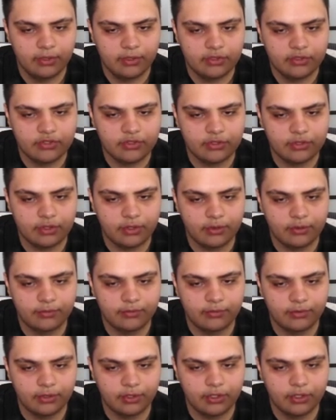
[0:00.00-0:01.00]
So
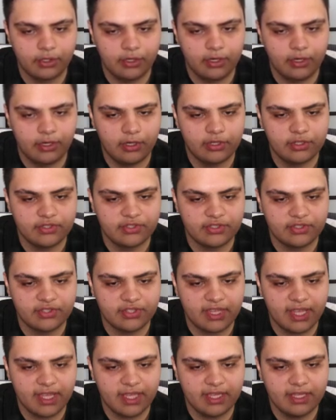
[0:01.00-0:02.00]
for cars, it's
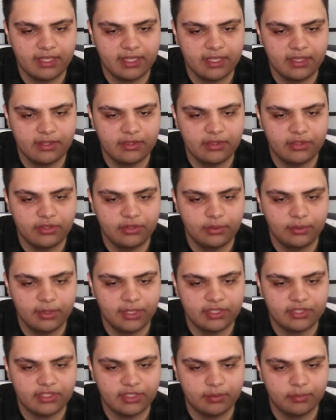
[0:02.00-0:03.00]
80. The
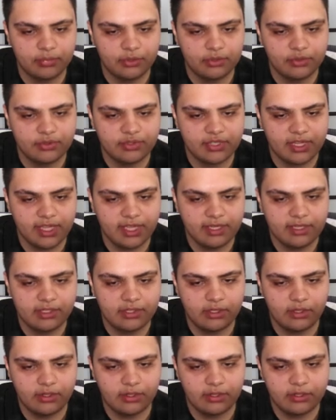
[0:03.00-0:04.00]
US can produce 80
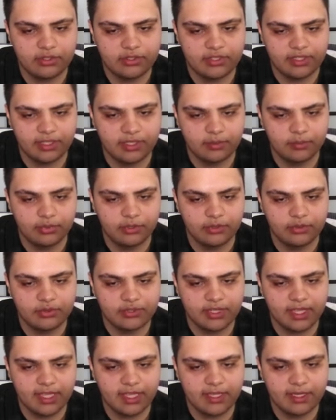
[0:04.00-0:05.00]
cars. They can produce
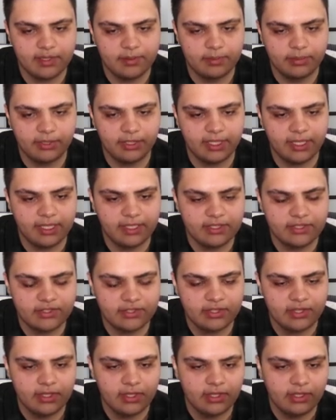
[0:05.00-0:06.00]
80 planes.
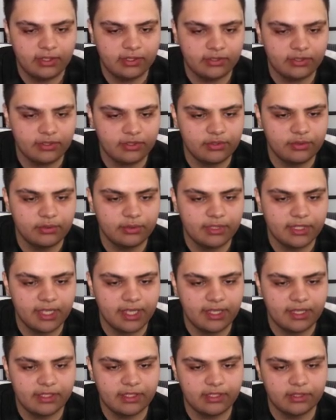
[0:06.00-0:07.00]
The
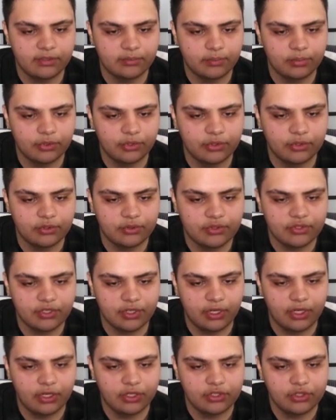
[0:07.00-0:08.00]
UK can produce
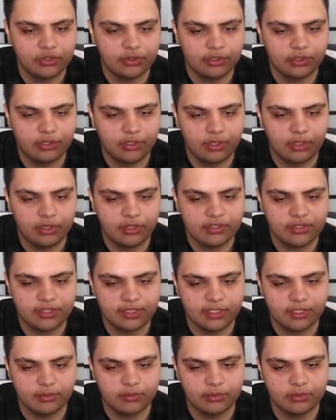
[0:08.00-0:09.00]
100 cars, and
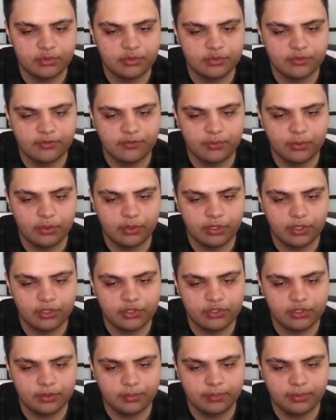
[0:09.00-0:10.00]
it can produce
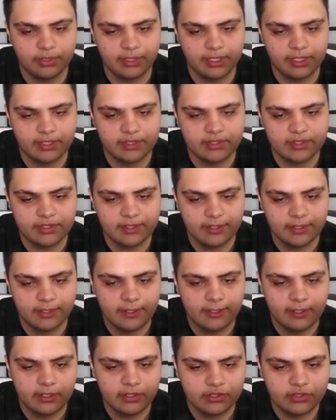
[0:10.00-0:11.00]
400 planes.
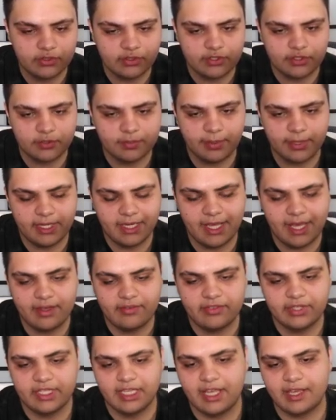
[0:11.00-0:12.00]
So despite
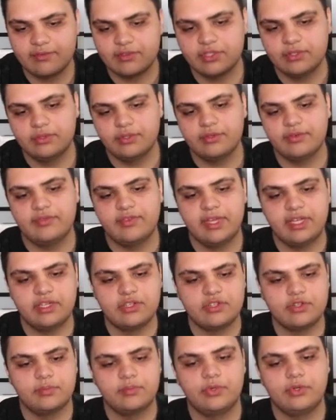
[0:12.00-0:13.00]
having an absolute
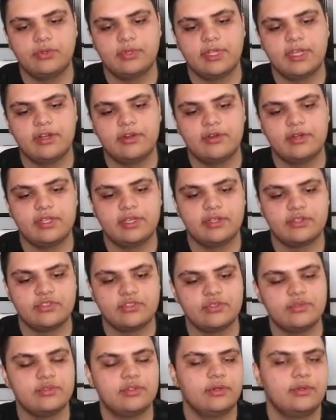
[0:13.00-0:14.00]
advantage in both areas,
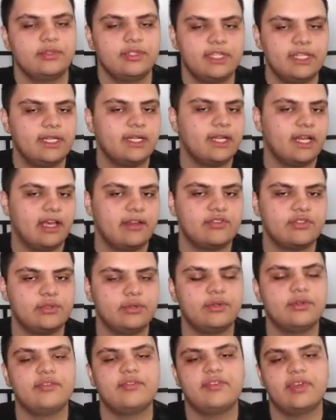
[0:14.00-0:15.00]
you don't need an
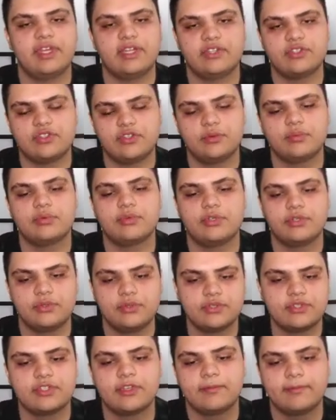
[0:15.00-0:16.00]
absolute advantage to
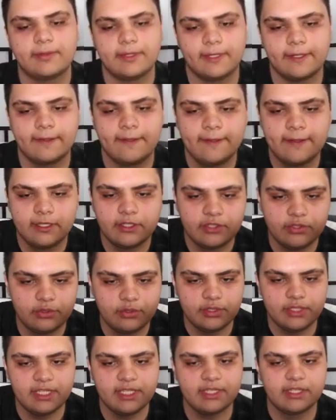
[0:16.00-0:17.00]
produce something. You
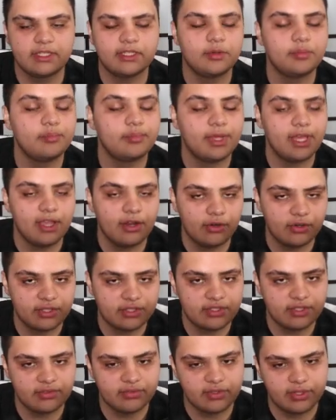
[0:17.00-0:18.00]
need a
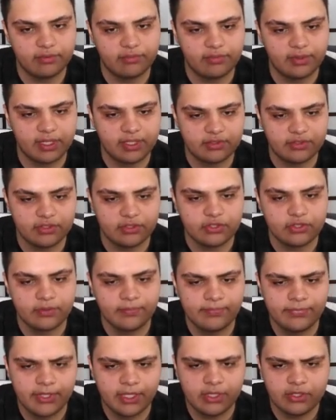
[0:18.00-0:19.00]
comparative advantage.
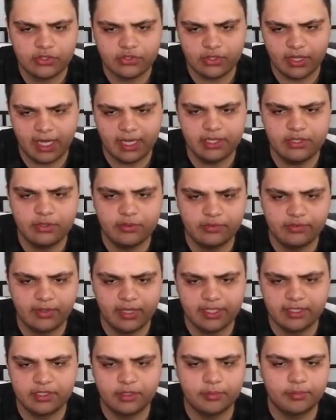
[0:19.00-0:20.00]
So how do you
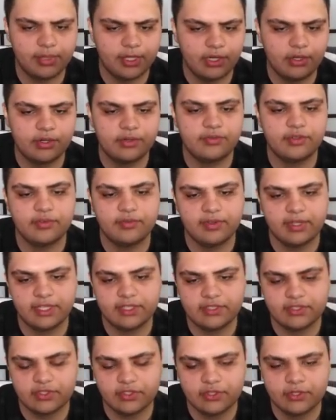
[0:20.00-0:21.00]
find comparative
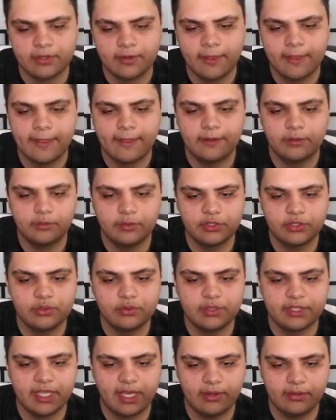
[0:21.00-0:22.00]
advantage? Well, you
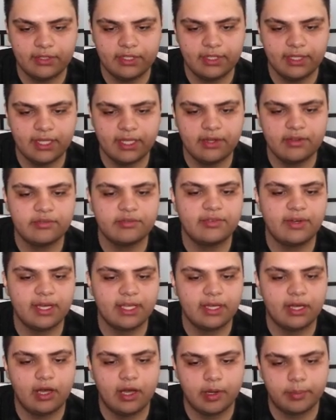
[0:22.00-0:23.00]
calculate it
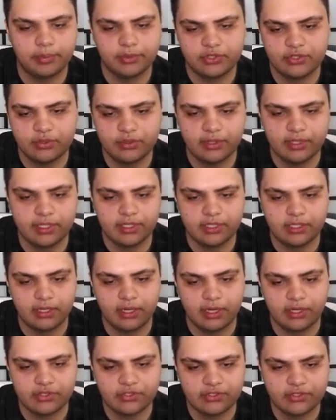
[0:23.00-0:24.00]
via opportunity
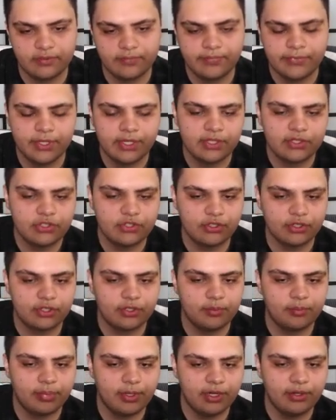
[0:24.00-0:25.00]
cost. So you're
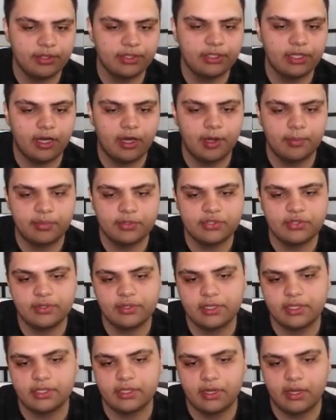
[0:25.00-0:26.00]
comparing the
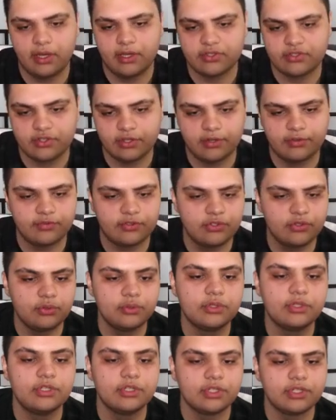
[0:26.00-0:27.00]
opportunity cost of two
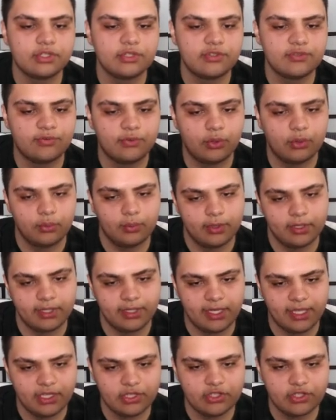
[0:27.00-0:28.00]
goods for one
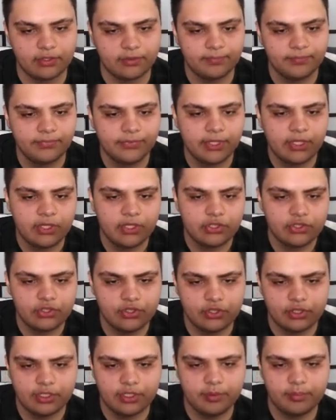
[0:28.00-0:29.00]
nation. So
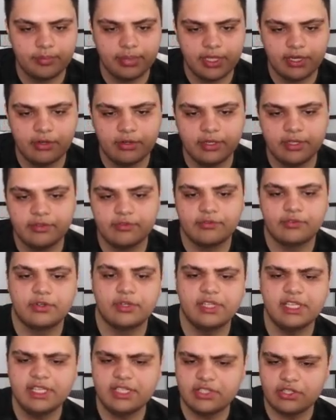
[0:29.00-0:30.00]
you're comparing for
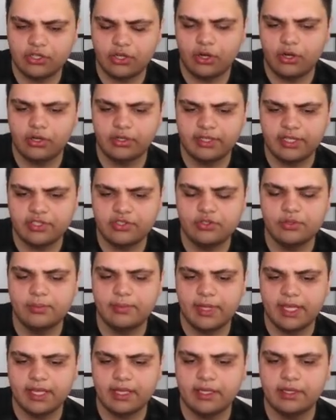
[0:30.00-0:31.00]
each car that you
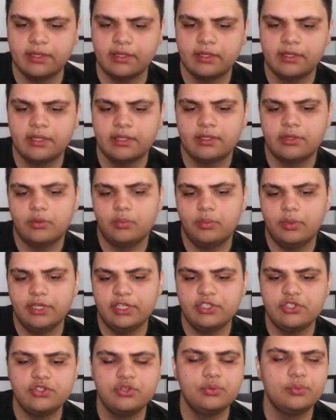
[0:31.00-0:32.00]
made, what
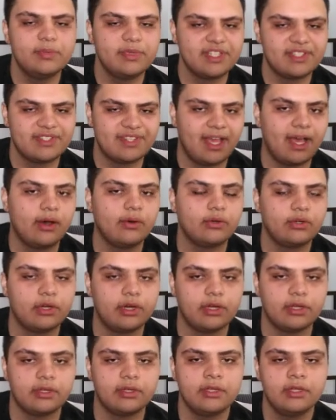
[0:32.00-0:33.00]
did you miss out on?